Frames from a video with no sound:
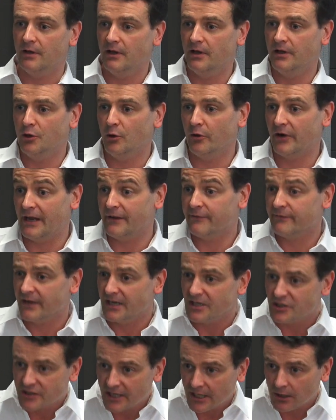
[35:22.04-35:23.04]

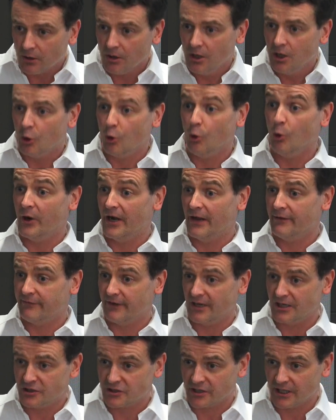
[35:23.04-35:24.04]
non-FHL or an
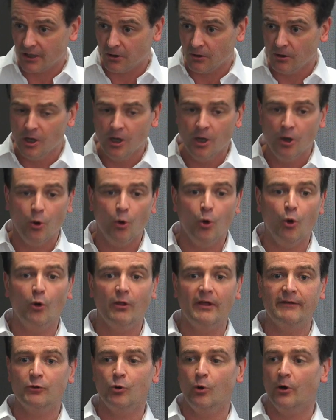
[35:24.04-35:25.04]
FHL, or
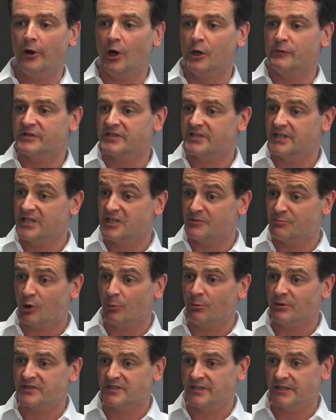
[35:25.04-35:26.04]
they've got an overseas
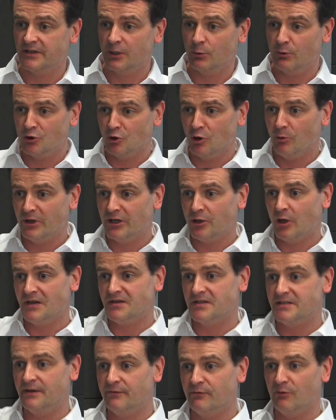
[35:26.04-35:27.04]
property that would normally go
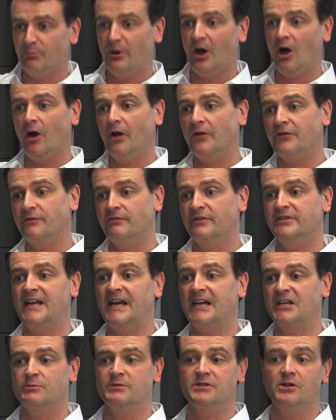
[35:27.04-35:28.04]
into different parts of the
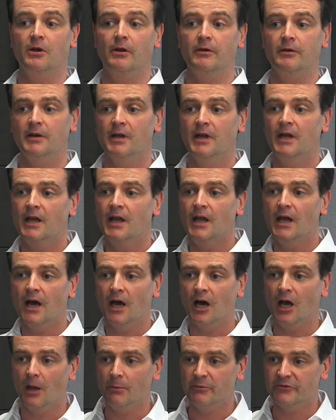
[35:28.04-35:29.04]
tax return.
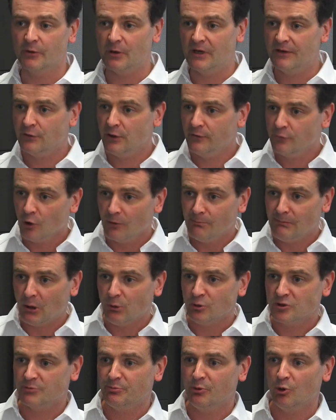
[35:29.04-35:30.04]
So if you've got
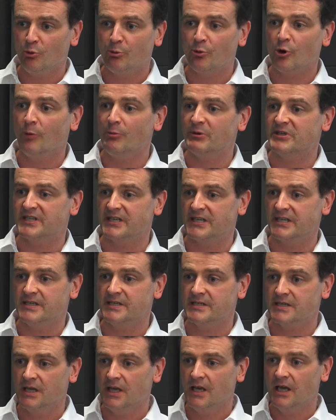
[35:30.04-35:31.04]
multiple
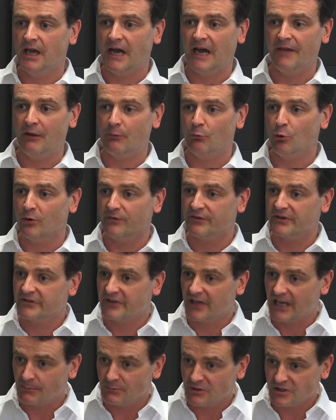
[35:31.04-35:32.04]
properties and they're all of the
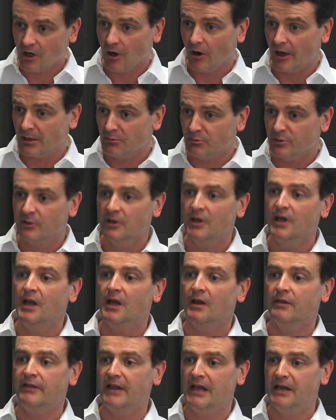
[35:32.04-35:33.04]
same type,
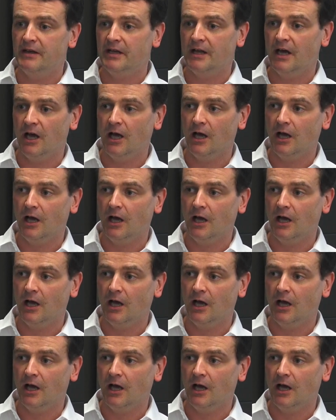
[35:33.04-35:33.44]
then